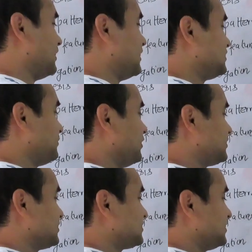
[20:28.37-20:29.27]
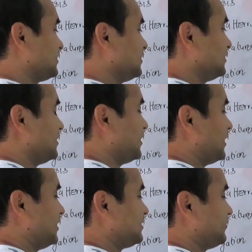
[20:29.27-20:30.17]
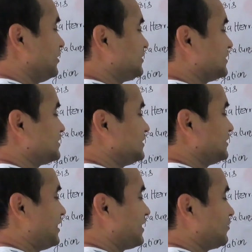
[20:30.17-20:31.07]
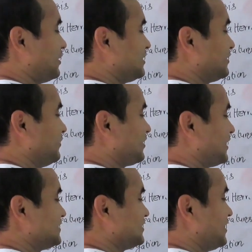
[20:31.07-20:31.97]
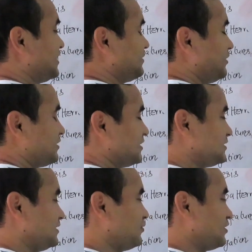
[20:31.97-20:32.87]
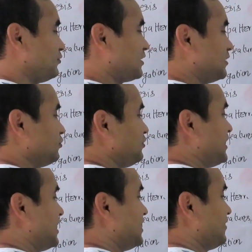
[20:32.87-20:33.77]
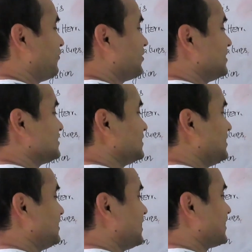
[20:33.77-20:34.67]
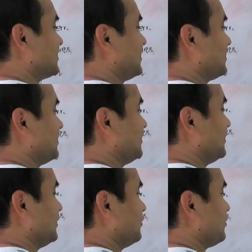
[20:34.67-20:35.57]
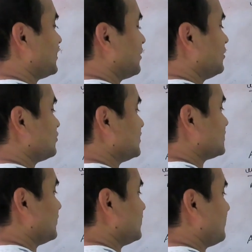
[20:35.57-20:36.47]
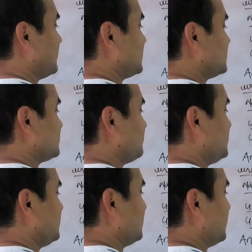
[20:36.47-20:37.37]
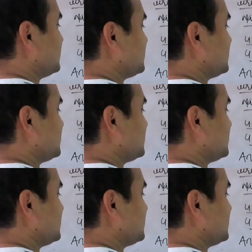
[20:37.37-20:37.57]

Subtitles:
antibody testing like classical antibody testing. What we can do ANA for SLE like that. We can also test for the hepatitis B and